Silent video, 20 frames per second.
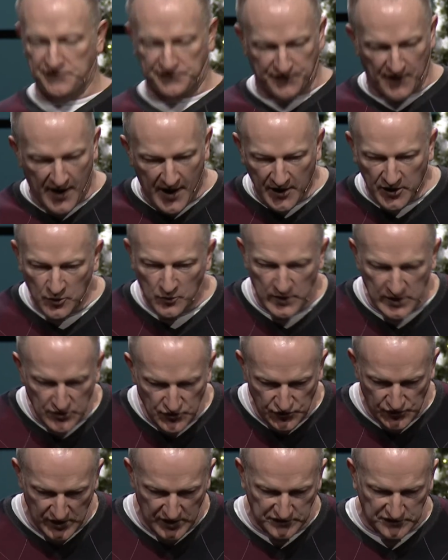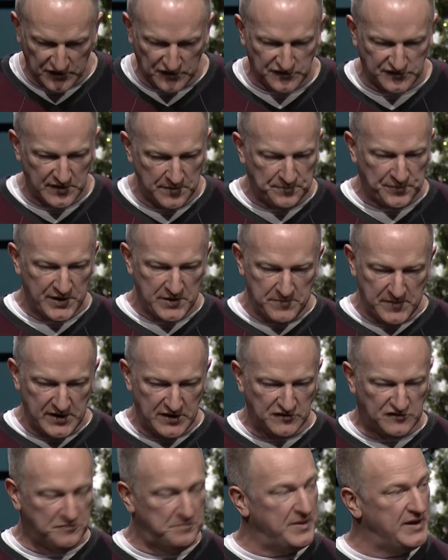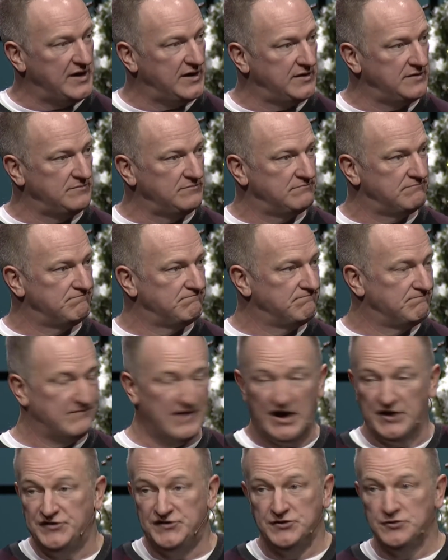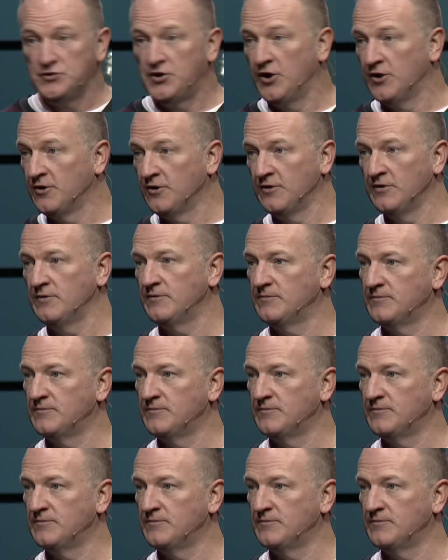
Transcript: following Jesus simply means being a do gooder,